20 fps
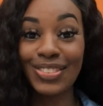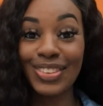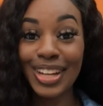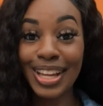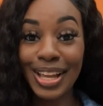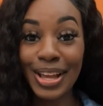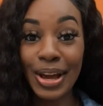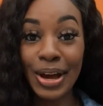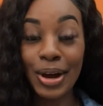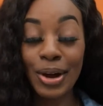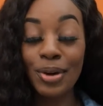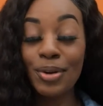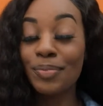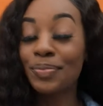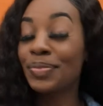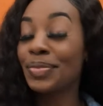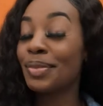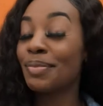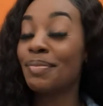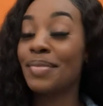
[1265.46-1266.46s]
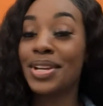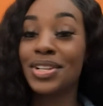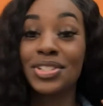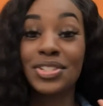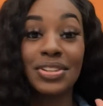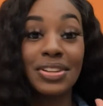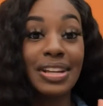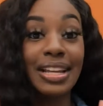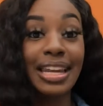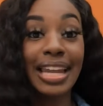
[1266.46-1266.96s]
video. Make
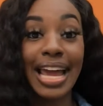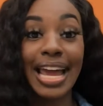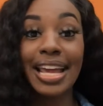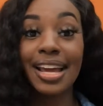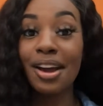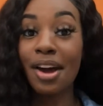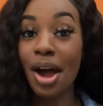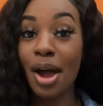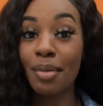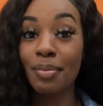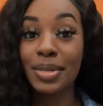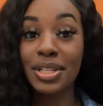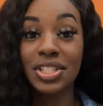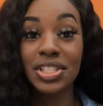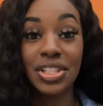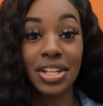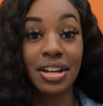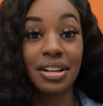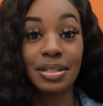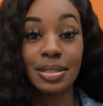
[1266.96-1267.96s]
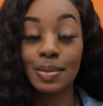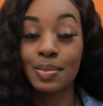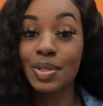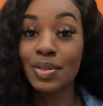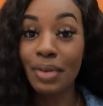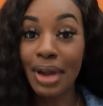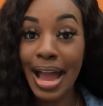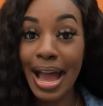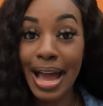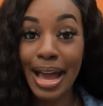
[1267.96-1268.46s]
sure you like, comment, share, and
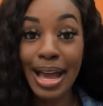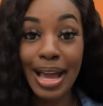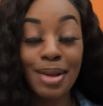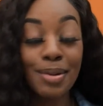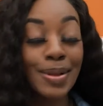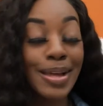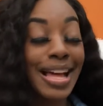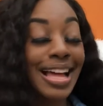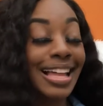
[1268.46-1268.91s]
subscribe.